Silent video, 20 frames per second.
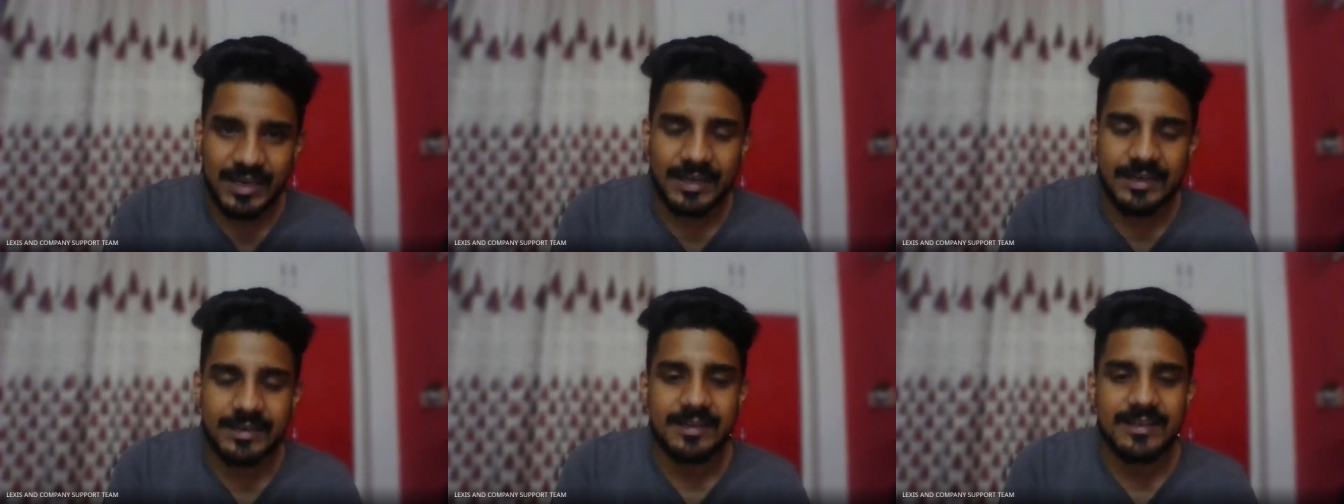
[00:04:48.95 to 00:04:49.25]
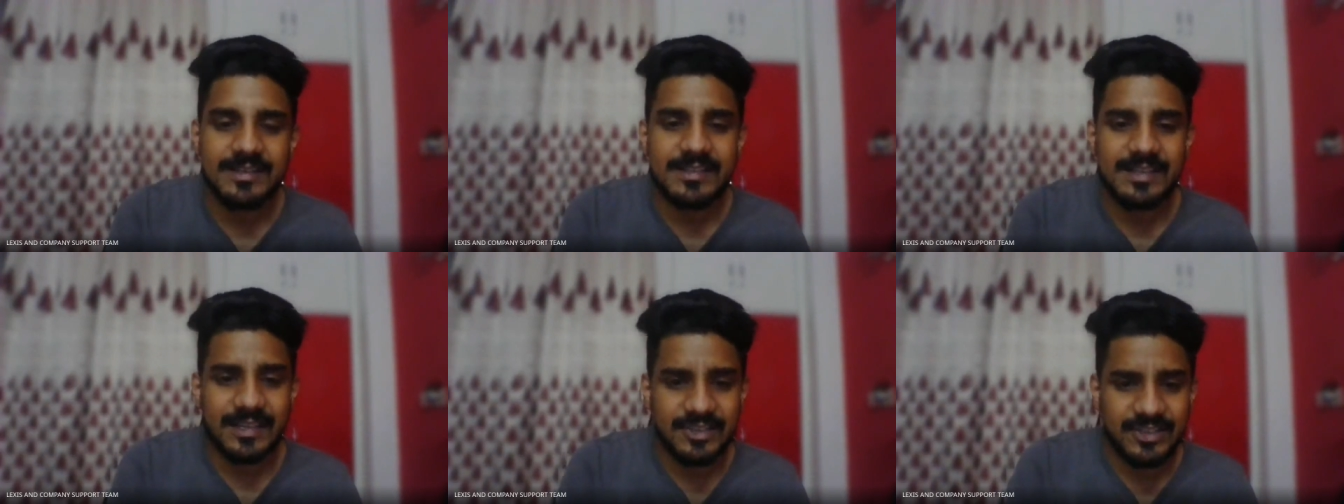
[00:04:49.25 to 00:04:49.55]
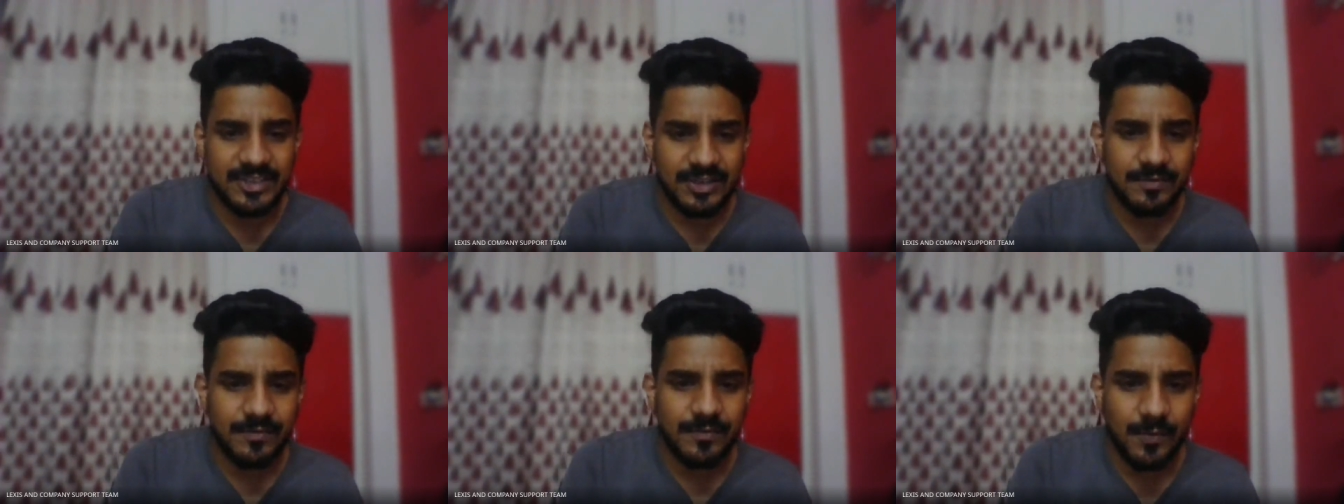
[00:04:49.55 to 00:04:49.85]
under
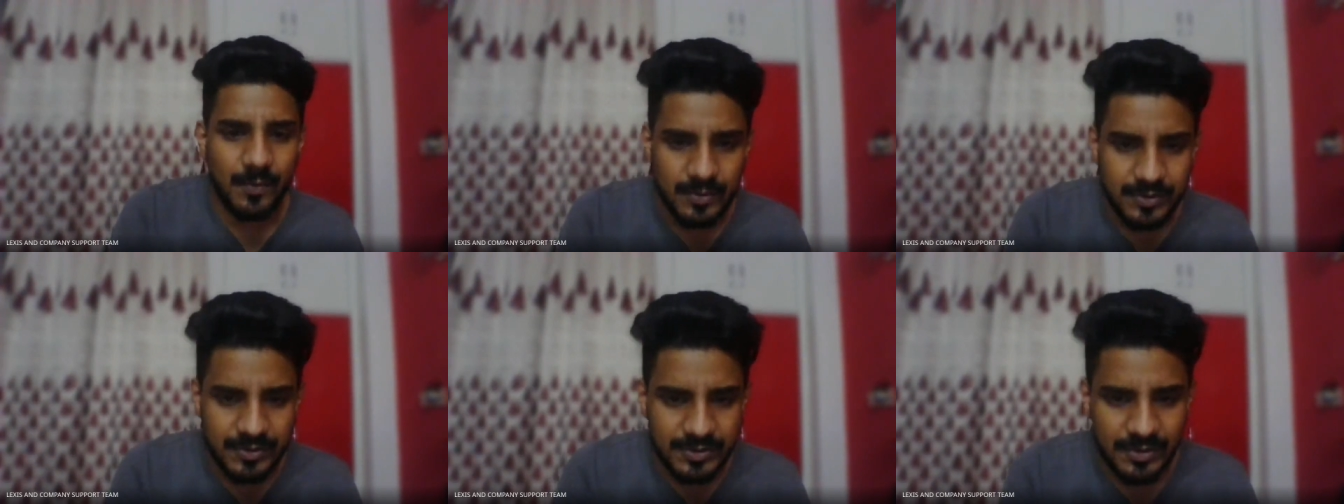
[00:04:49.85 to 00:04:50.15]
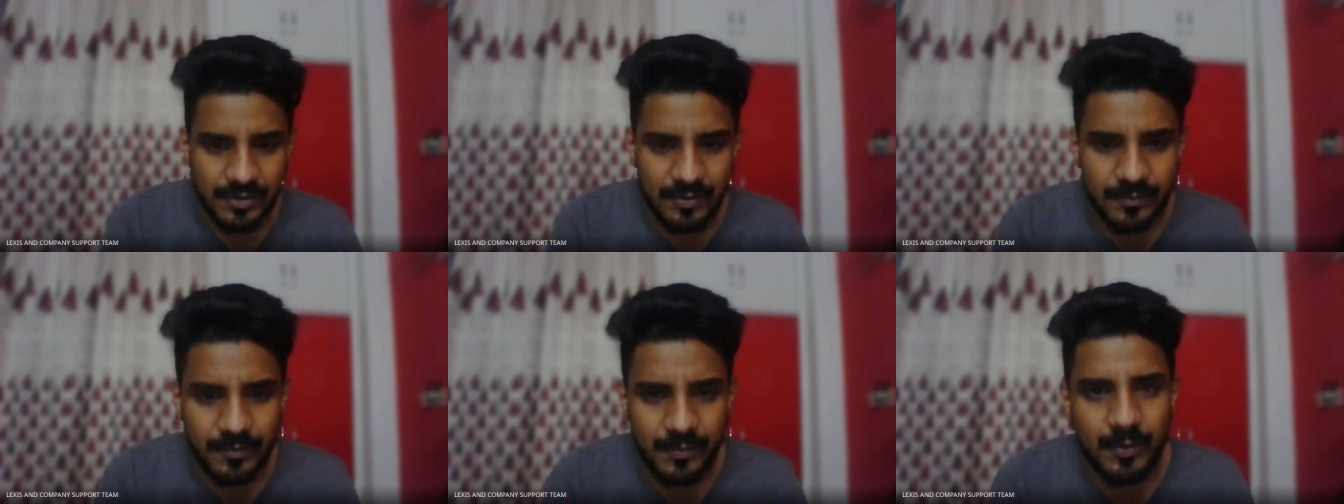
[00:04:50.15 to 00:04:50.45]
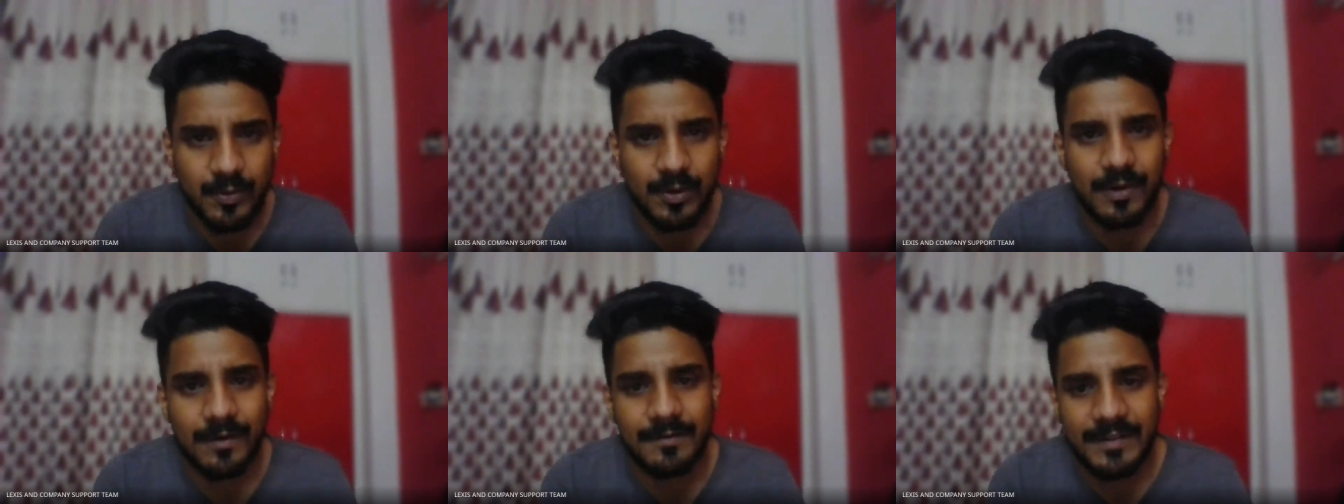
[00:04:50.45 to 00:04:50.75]
section
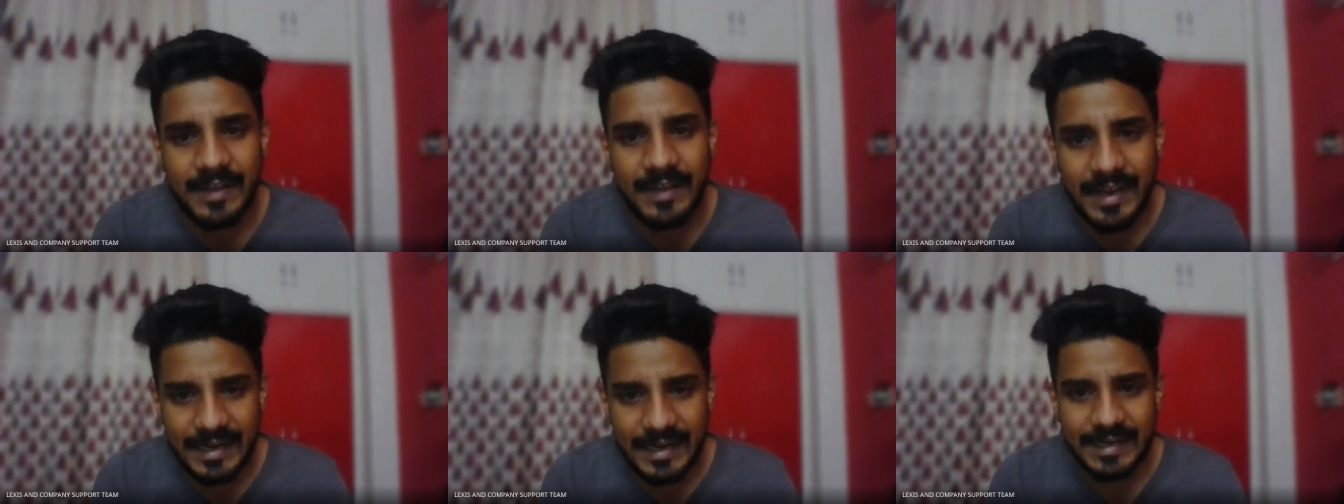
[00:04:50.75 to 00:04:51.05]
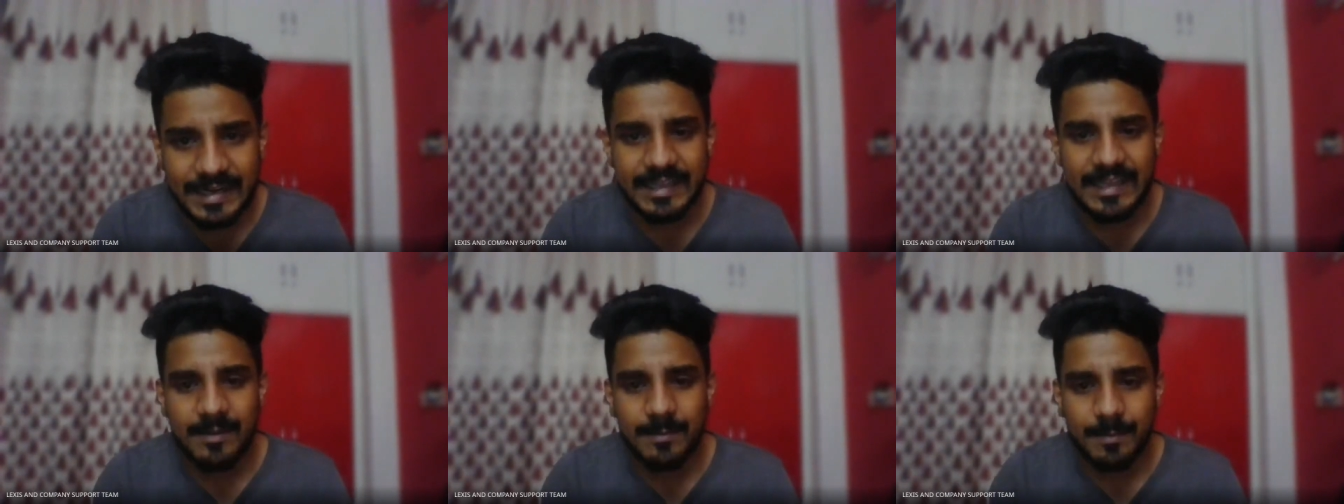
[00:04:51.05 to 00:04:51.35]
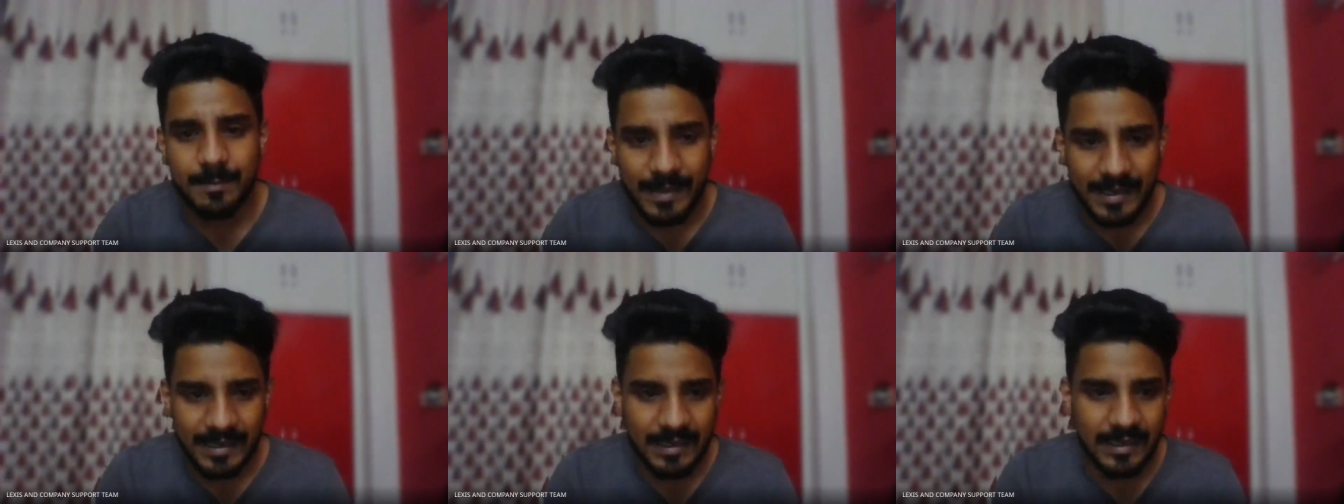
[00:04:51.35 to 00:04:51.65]
404 of the Indian
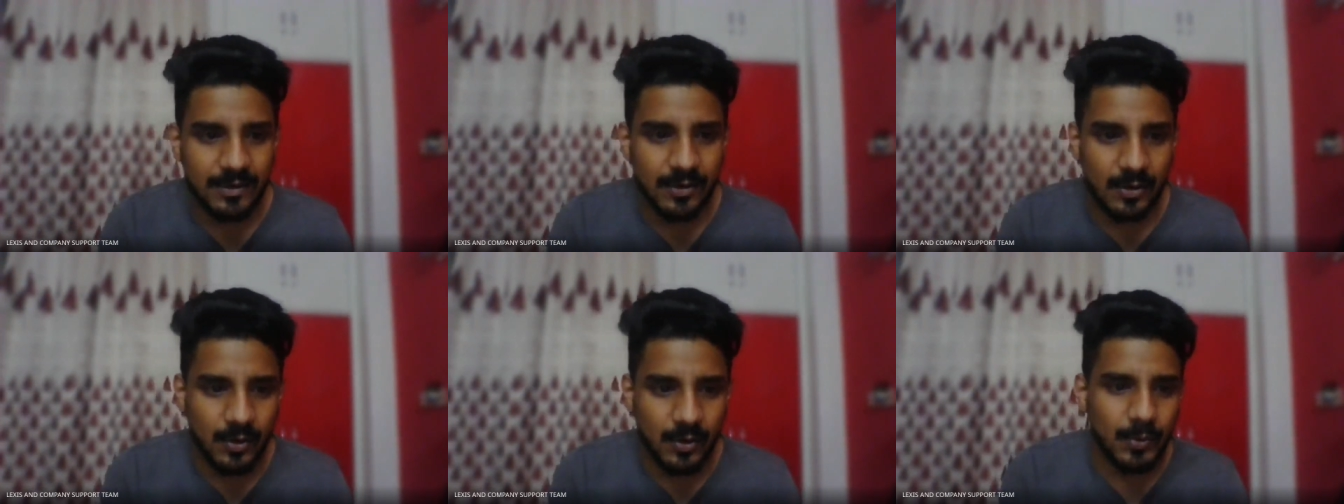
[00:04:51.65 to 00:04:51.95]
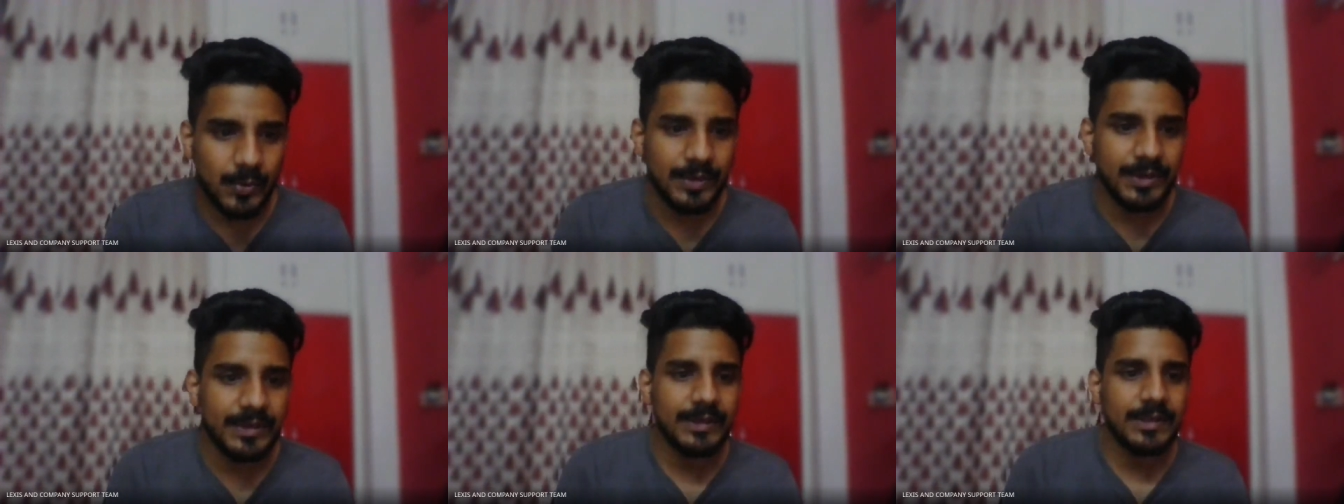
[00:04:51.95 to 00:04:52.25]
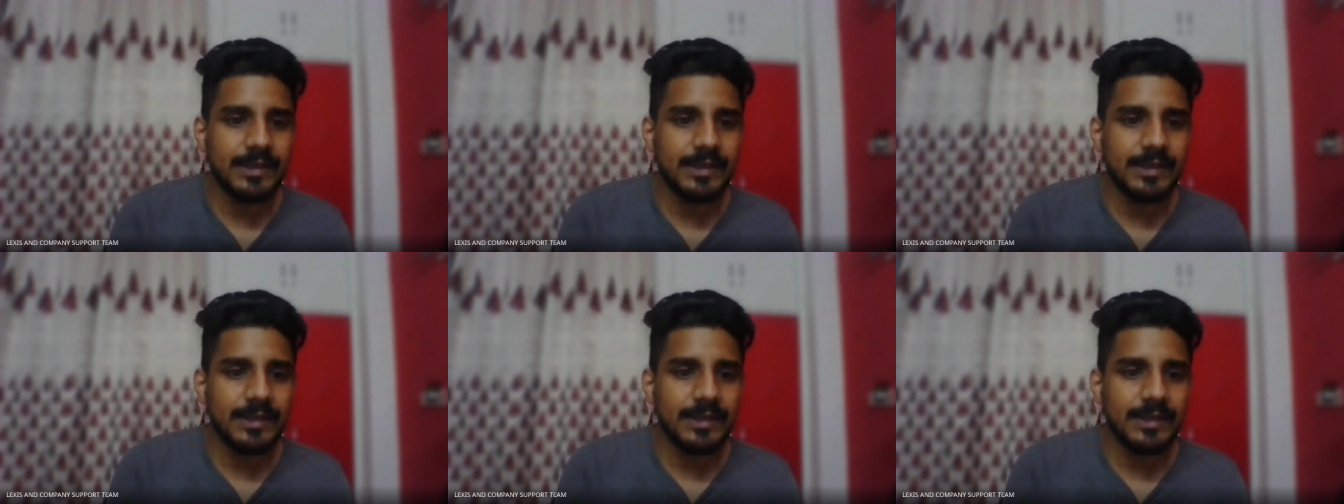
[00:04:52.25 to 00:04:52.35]
Penal Code,